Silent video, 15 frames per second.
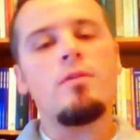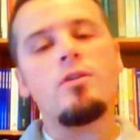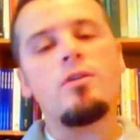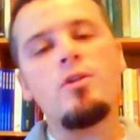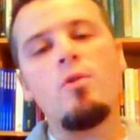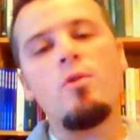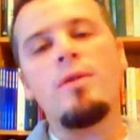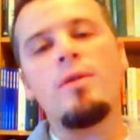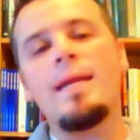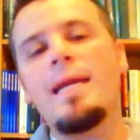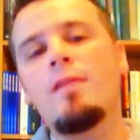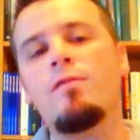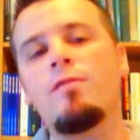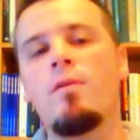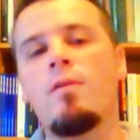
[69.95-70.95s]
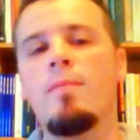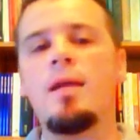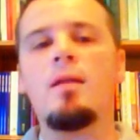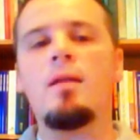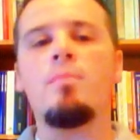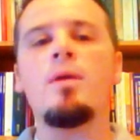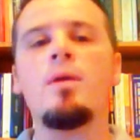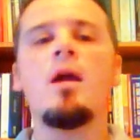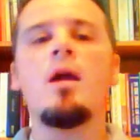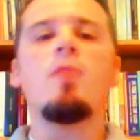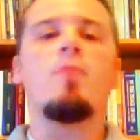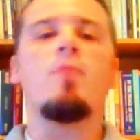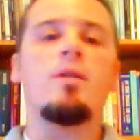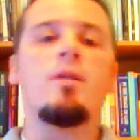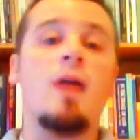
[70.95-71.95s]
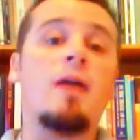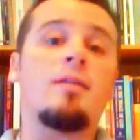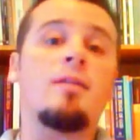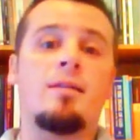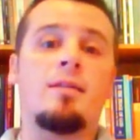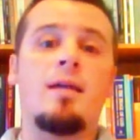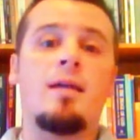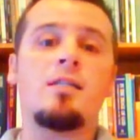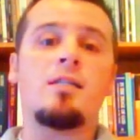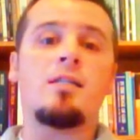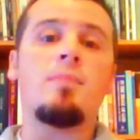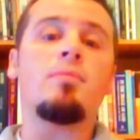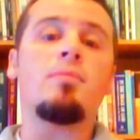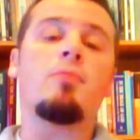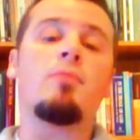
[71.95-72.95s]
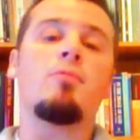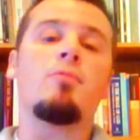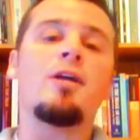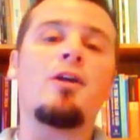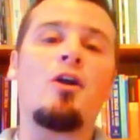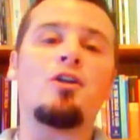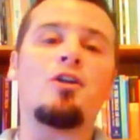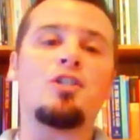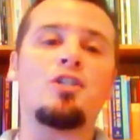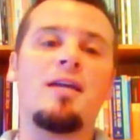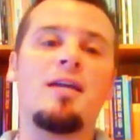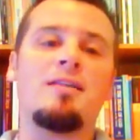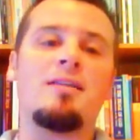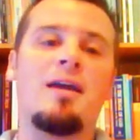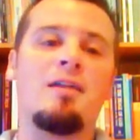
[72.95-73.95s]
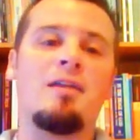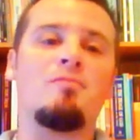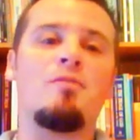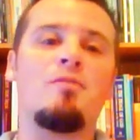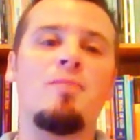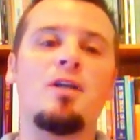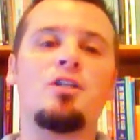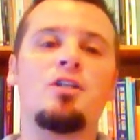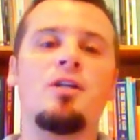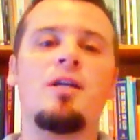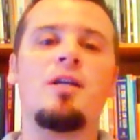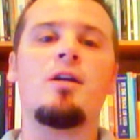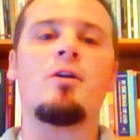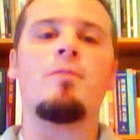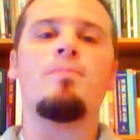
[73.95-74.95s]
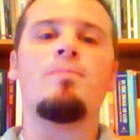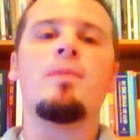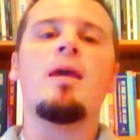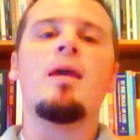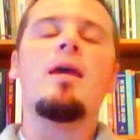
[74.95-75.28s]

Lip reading: there's no need for me to be redundant and simply regurgitate that information here.